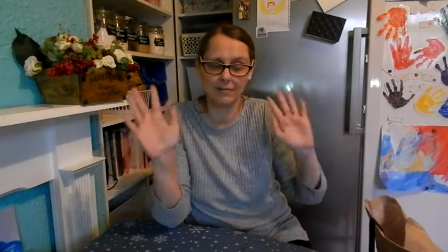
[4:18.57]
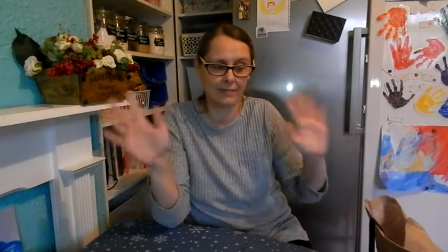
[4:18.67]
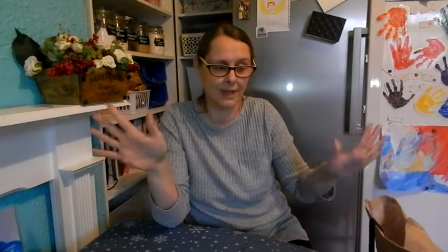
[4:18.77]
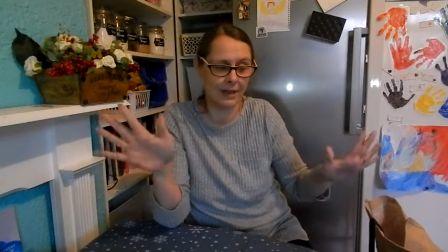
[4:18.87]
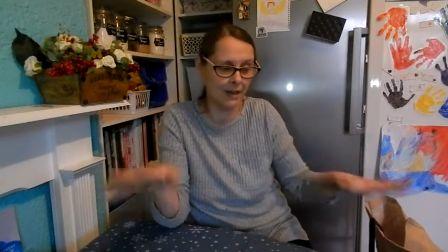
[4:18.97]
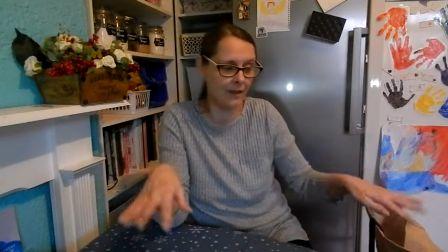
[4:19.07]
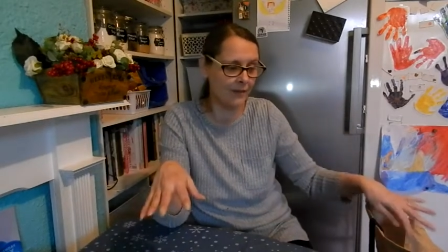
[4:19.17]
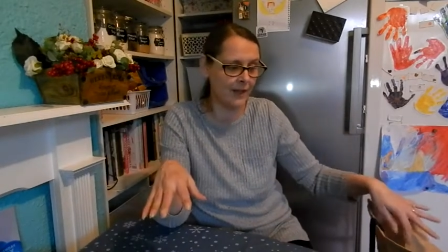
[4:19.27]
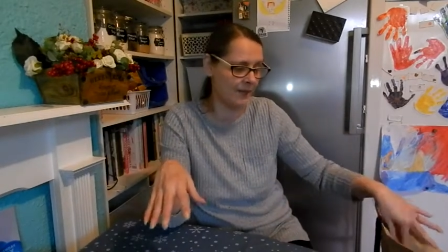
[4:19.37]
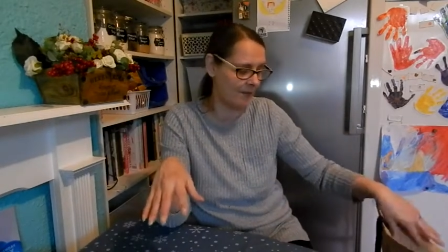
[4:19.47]
They're her
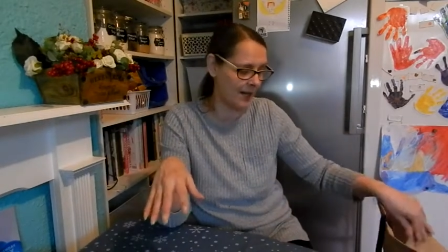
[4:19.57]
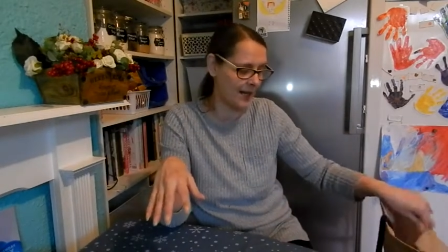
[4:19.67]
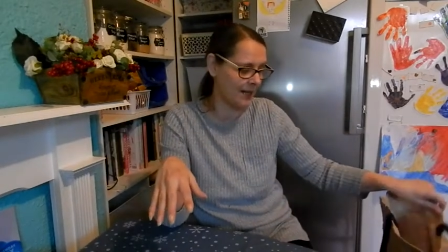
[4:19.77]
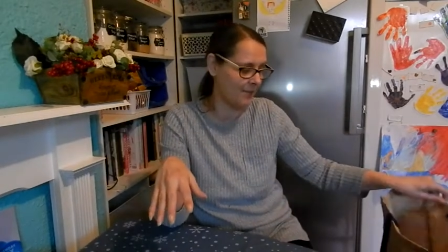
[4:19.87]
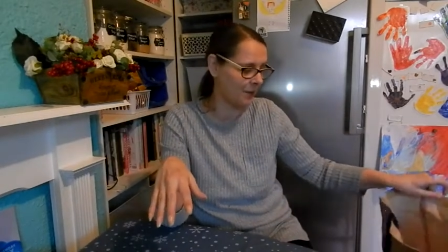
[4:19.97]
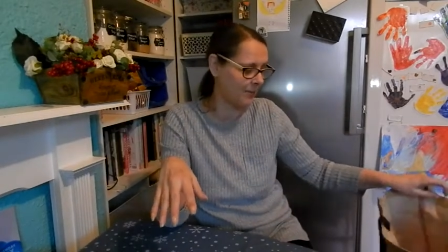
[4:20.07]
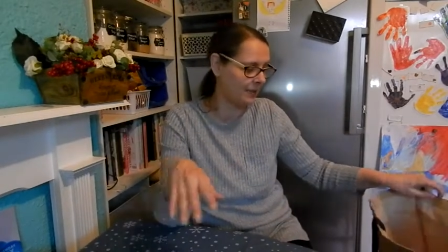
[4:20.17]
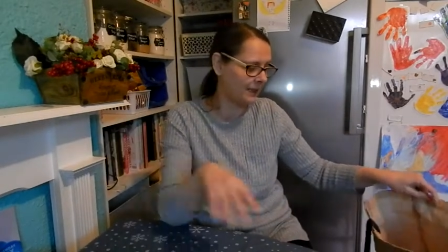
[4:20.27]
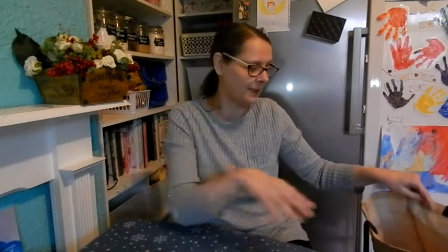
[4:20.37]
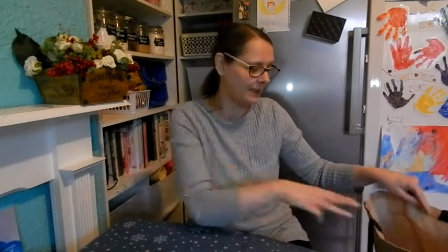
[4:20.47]
favourite animal,
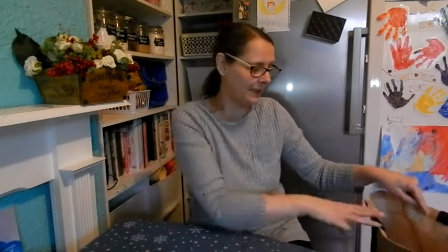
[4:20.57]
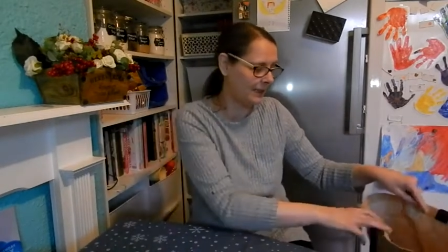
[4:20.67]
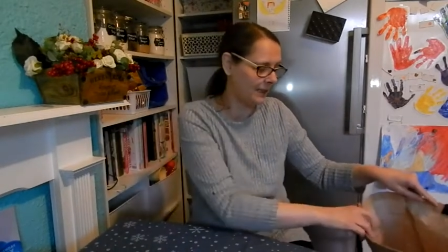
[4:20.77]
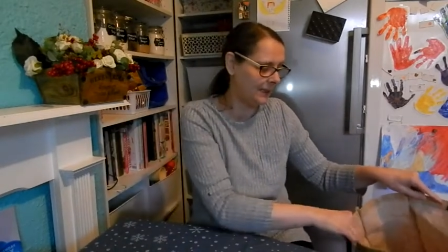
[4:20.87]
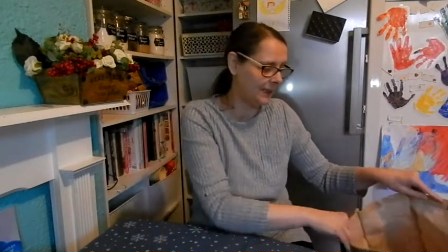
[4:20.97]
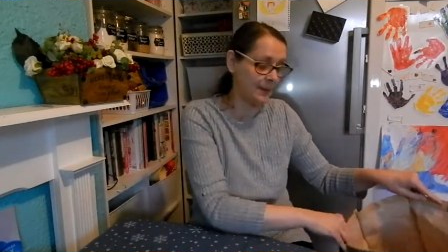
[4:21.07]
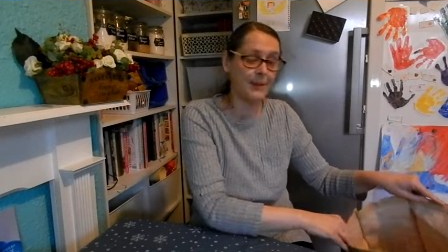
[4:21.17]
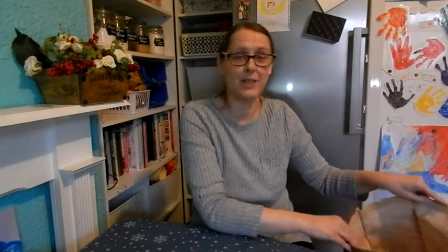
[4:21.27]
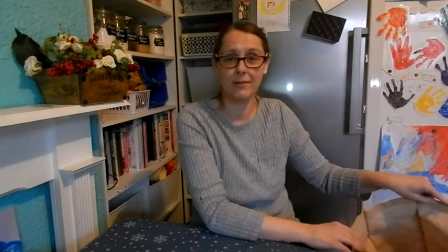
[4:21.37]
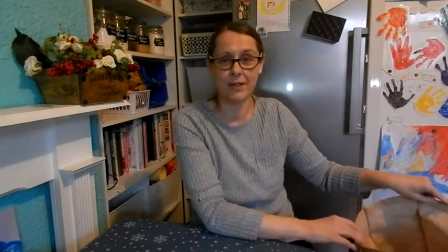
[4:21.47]

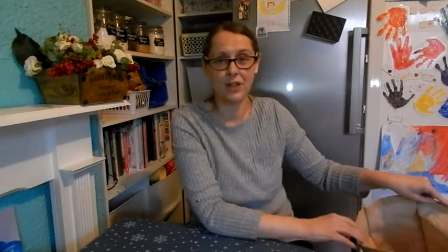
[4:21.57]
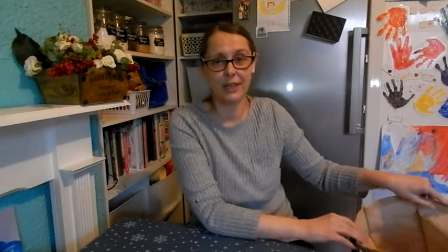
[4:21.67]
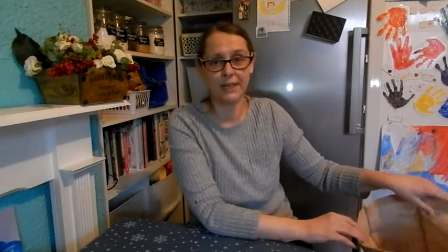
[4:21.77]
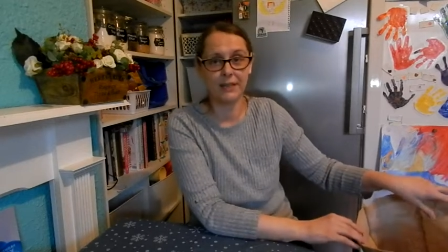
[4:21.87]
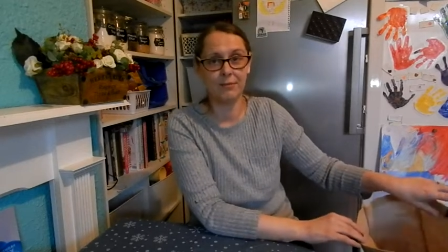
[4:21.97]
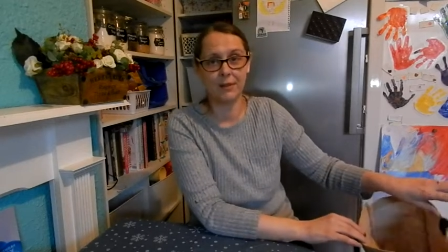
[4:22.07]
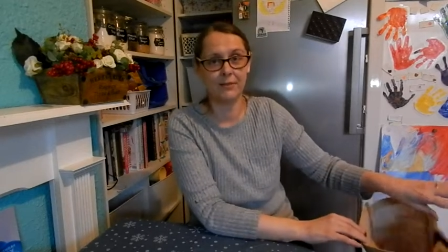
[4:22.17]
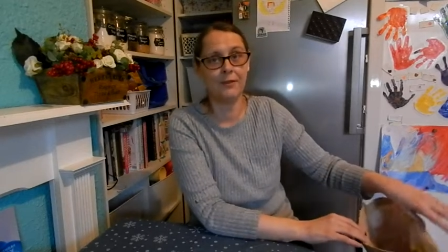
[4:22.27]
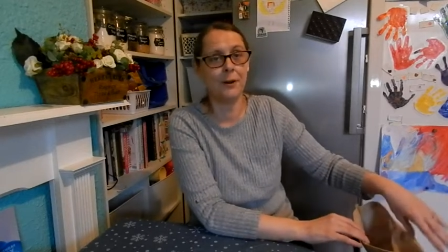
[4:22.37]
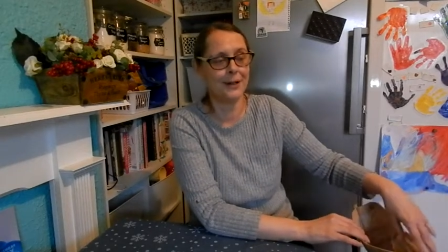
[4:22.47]
especially when she sees one in
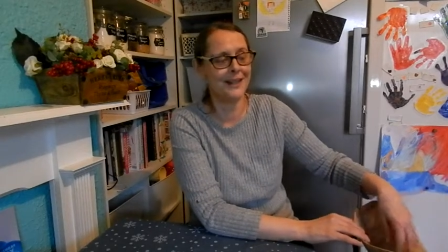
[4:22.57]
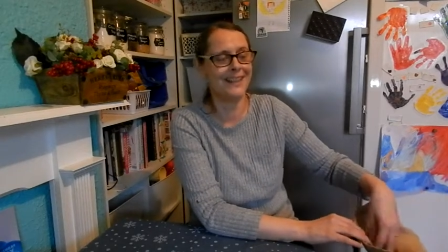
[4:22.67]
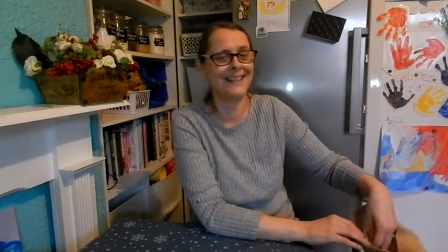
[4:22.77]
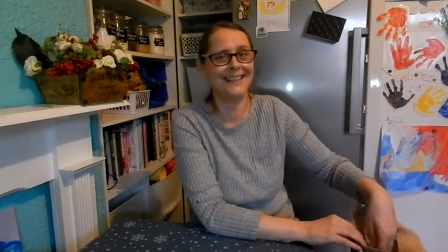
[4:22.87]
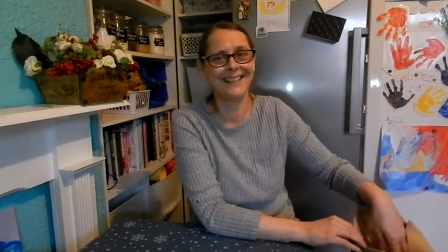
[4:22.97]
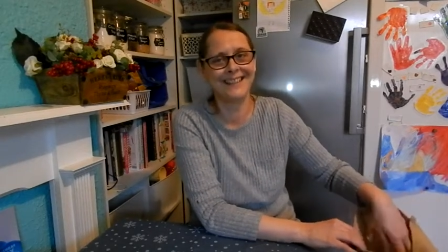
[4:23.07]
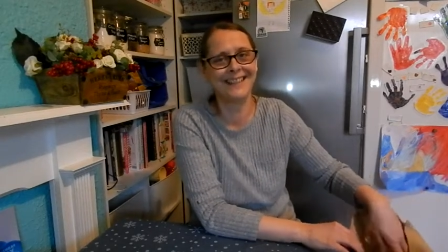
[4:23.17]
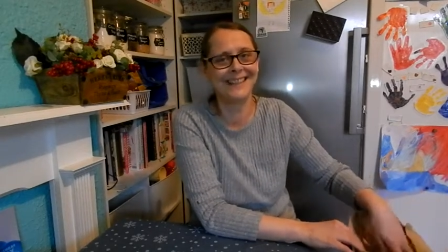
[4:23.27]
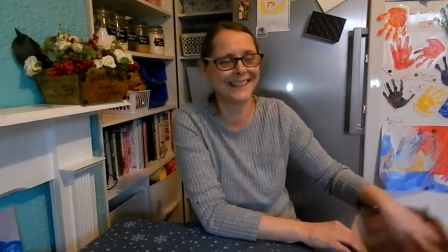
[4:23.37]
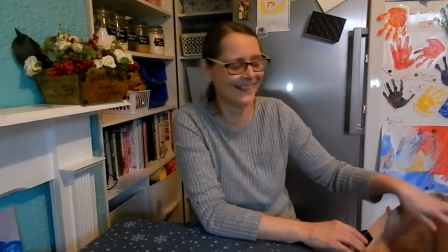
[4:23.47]

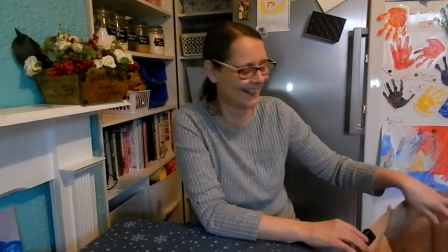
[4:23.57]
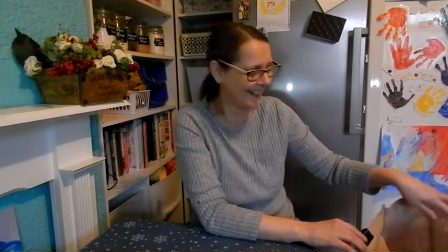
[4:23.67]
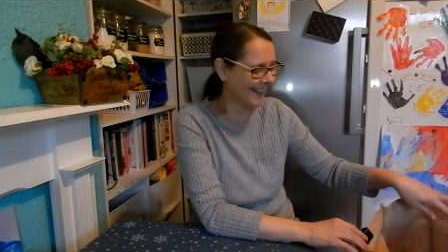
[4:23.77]
Fortnite.